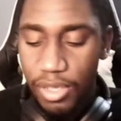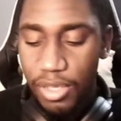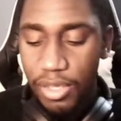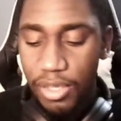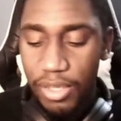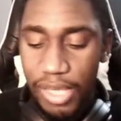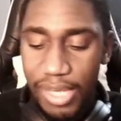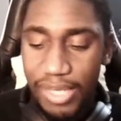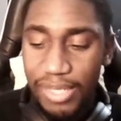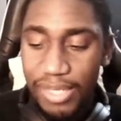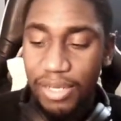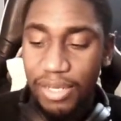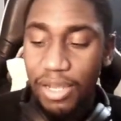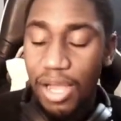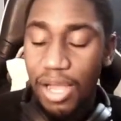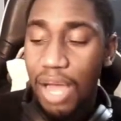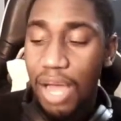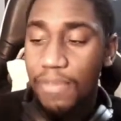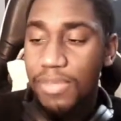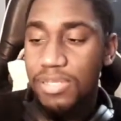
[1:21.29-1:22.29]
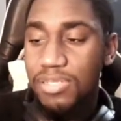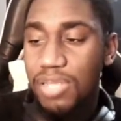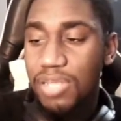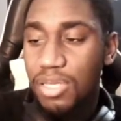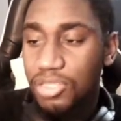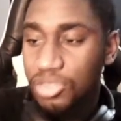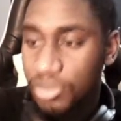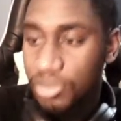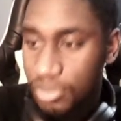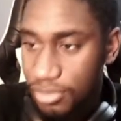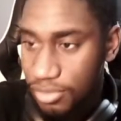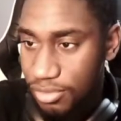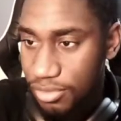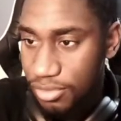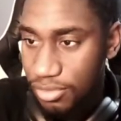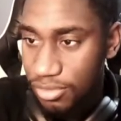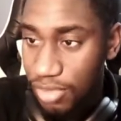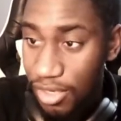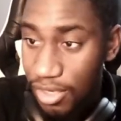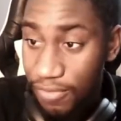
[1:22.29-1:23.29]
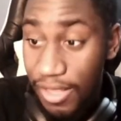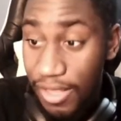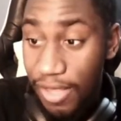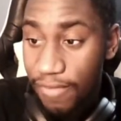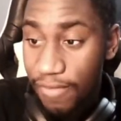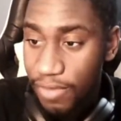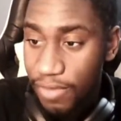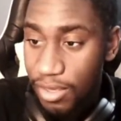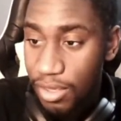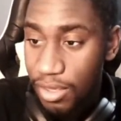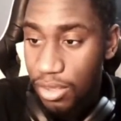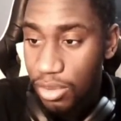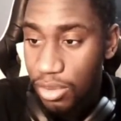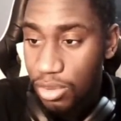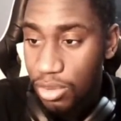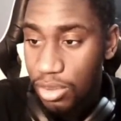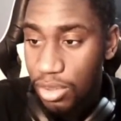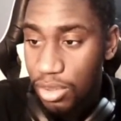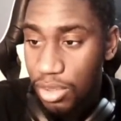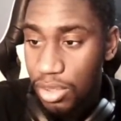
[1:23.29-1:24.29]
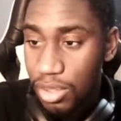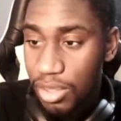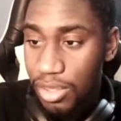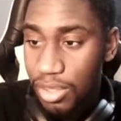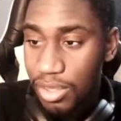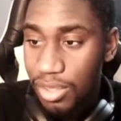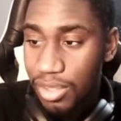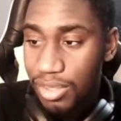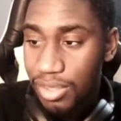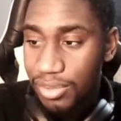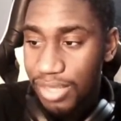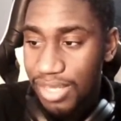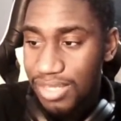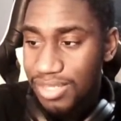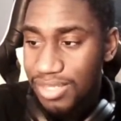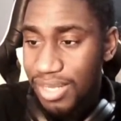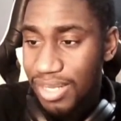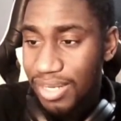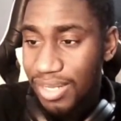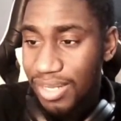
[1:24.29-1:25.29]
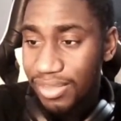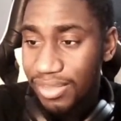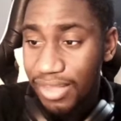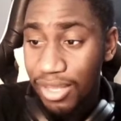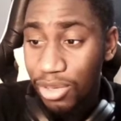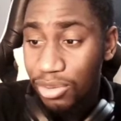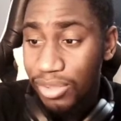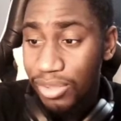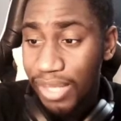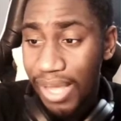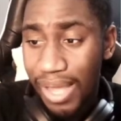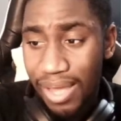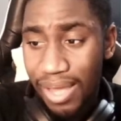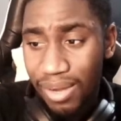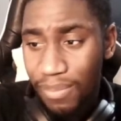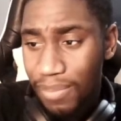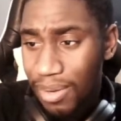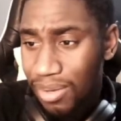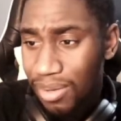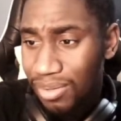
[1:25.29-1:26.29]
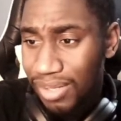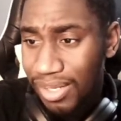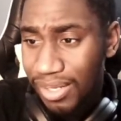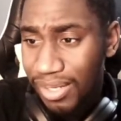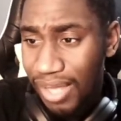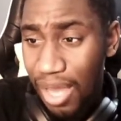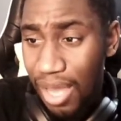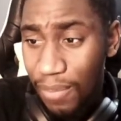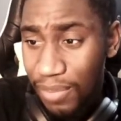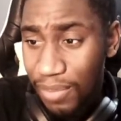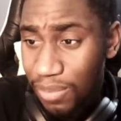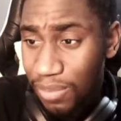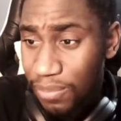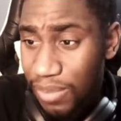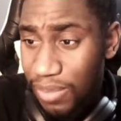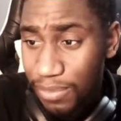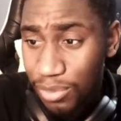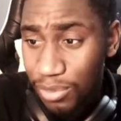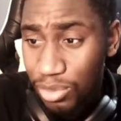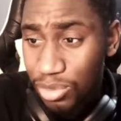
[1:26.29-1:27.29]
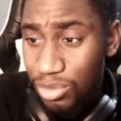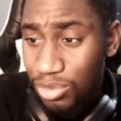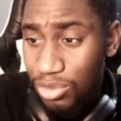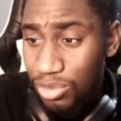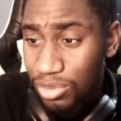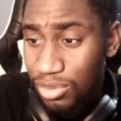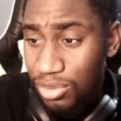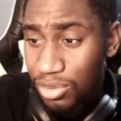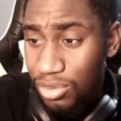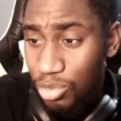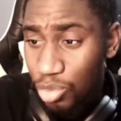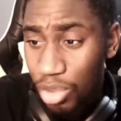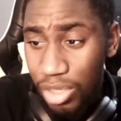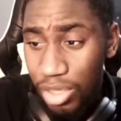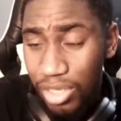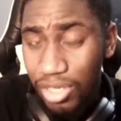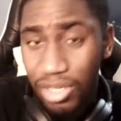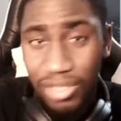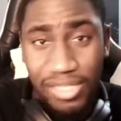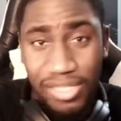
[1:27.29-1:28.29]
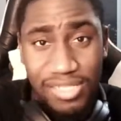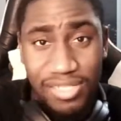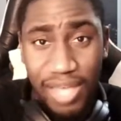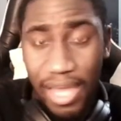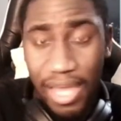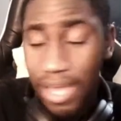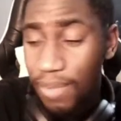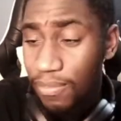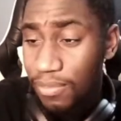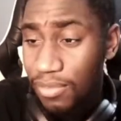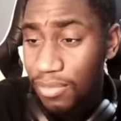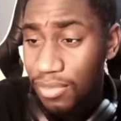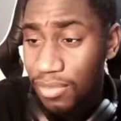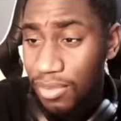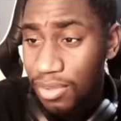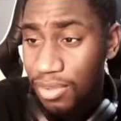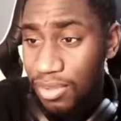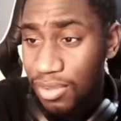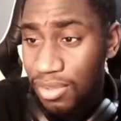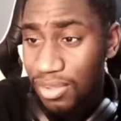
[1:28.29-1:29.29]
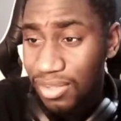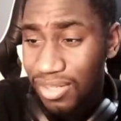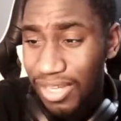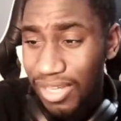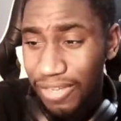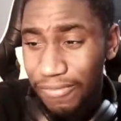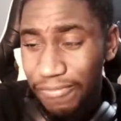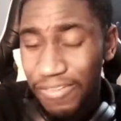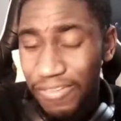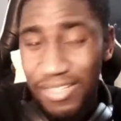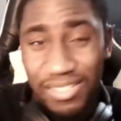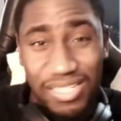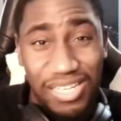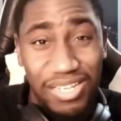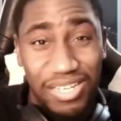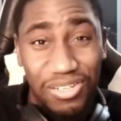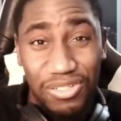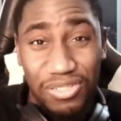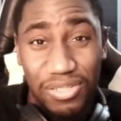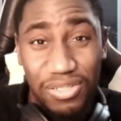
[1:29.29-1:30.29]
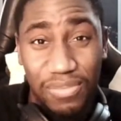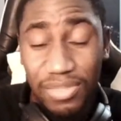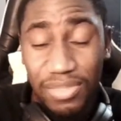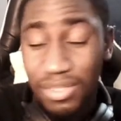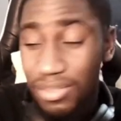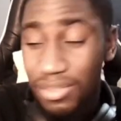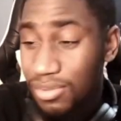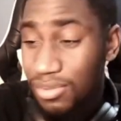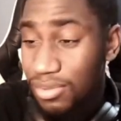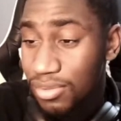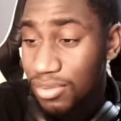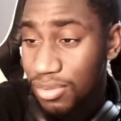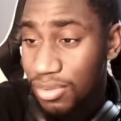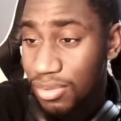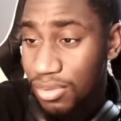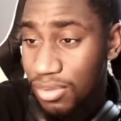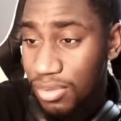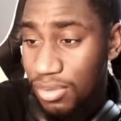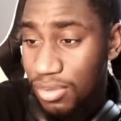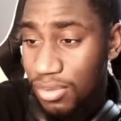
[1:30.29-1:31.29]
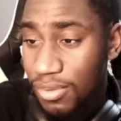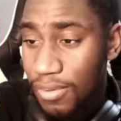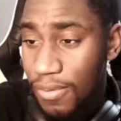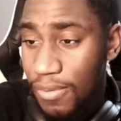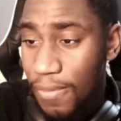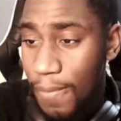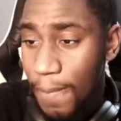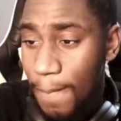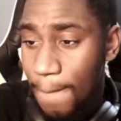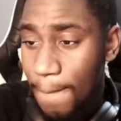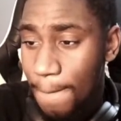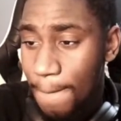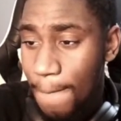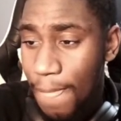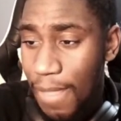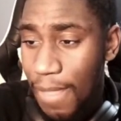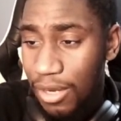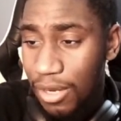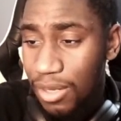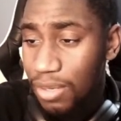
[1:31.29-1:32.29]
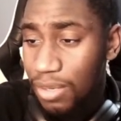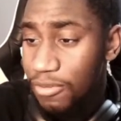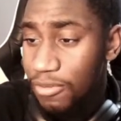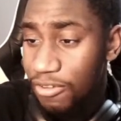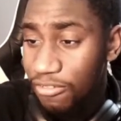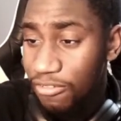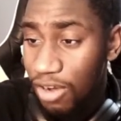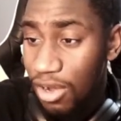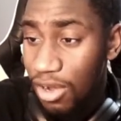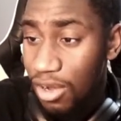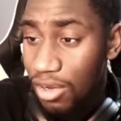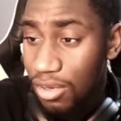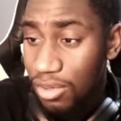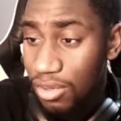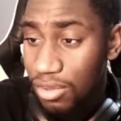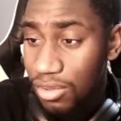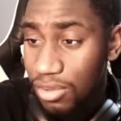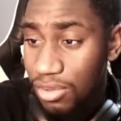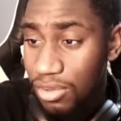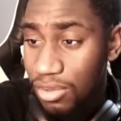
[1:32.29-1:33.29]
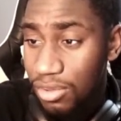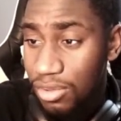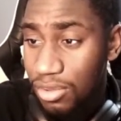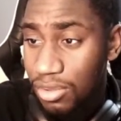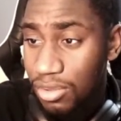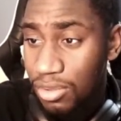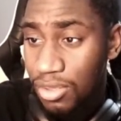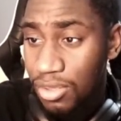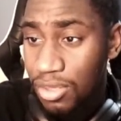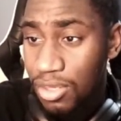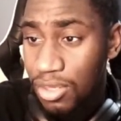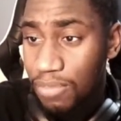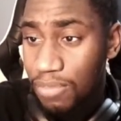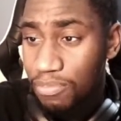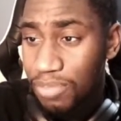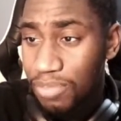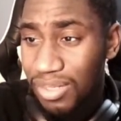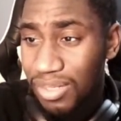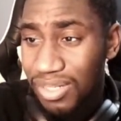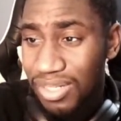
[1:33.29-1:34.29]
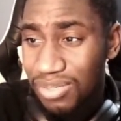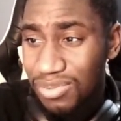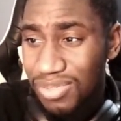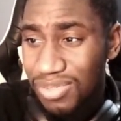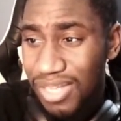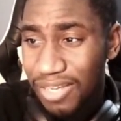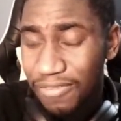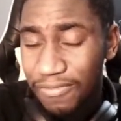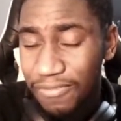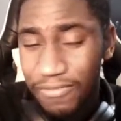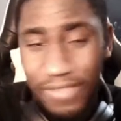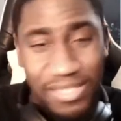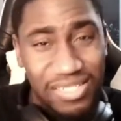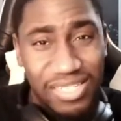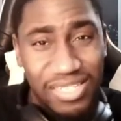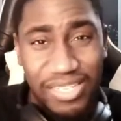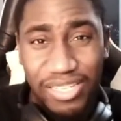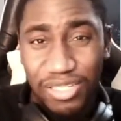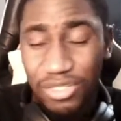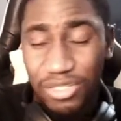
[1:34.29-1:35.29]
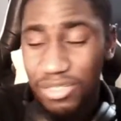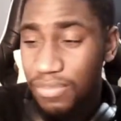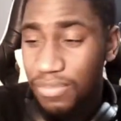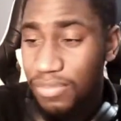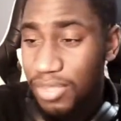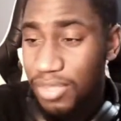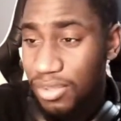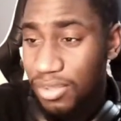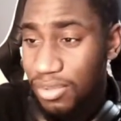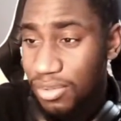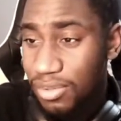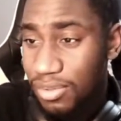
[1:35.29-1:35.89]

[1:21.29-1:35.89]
and in the comment section of that video, they said that they only had about like how many people working on this game like 15 or something. I could be wrong, but it was like 15 or something.